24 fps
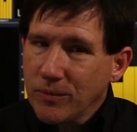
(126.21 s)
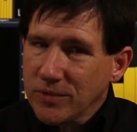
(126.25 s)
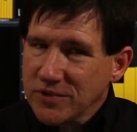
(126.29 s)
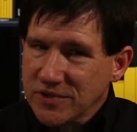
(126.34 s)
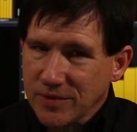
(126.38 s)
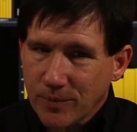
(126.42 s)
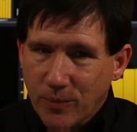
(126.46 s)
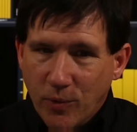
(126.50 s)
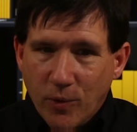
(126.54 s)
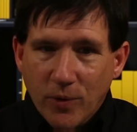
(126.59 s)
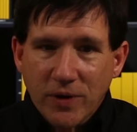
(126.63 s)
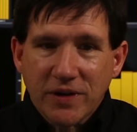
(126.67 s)

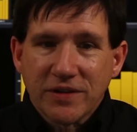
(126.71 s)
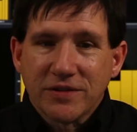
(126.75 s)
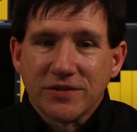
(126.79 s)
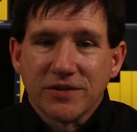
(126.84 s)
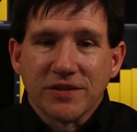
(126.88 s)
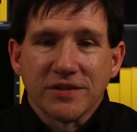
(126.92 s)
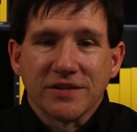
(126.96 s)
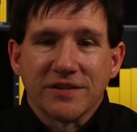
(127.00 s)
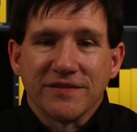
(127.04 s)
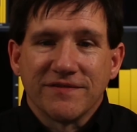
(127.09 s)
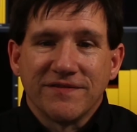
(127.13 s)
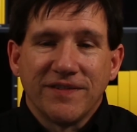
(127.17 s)
support is
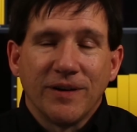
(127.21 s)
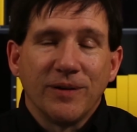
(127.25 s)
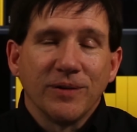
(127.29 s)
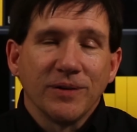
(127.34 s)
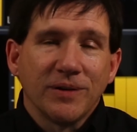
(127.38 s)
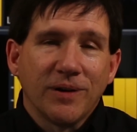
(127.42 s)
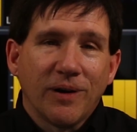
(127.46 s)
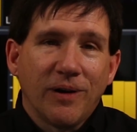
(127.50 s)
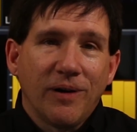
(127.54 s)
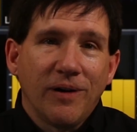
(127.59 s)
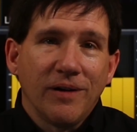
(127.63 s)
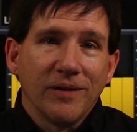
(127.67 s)
just a
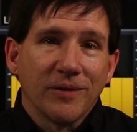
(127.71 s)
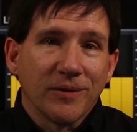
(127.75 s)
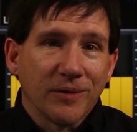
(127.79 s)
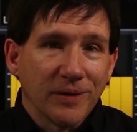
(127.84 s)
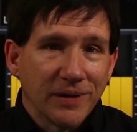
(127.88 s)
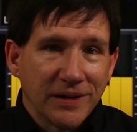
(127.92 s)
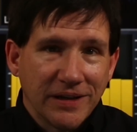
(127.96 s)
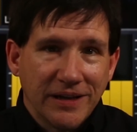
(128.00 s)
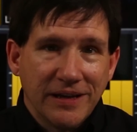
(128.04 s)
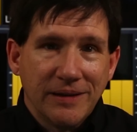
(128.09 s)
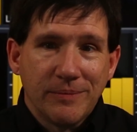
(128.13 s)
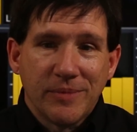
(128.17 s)
phone call
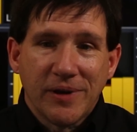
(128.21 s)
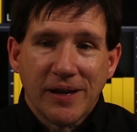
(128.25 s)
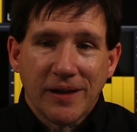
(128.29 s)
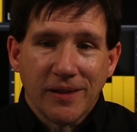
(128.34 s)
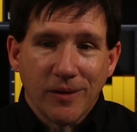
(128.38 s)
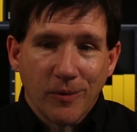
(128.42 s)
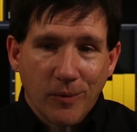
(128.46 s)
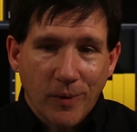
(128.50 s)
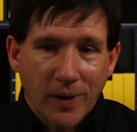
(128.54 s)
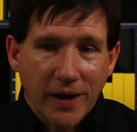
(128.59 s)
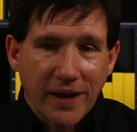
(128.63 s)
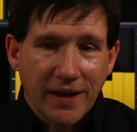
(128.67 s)
or an
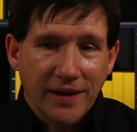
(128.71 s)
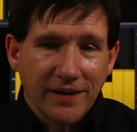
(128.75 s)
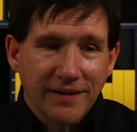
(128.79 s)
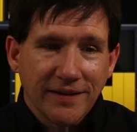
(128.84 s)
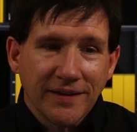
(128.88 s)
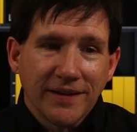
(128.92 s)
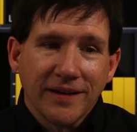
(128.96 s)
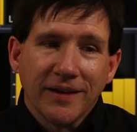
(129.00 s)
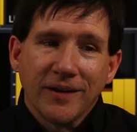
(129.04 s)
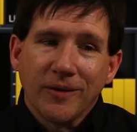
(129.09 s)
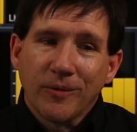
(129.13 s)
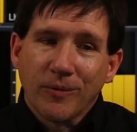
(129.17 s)
email away.
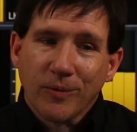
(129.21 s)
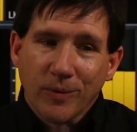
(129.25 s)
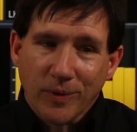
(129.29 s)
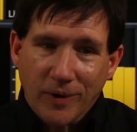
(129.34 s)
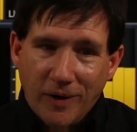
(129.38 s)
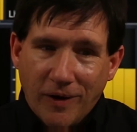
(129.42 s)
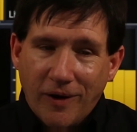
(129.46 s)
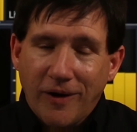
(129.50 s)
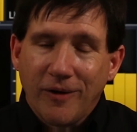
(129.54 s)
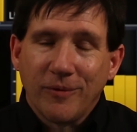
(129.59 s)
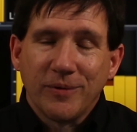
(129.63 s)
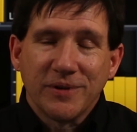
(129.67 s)

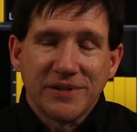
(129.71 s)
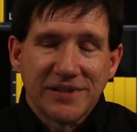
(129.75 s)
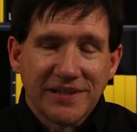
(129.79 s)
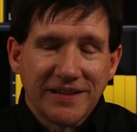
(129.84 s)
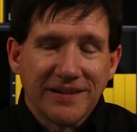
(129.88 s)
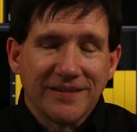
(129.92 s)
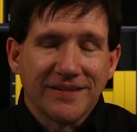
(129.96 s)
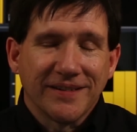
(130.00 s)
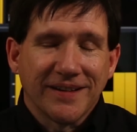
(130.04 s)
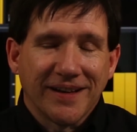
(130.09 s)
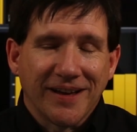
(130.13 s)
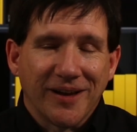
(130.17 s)
We're always
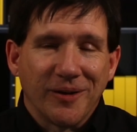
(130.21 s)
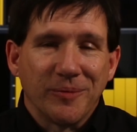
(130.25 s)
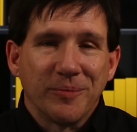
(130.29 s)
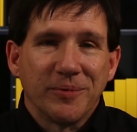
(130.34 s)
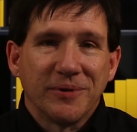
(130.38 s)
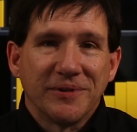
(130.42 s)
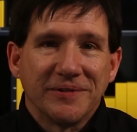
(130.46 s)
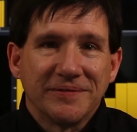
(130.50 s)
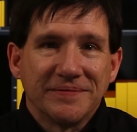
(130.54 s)
here to help.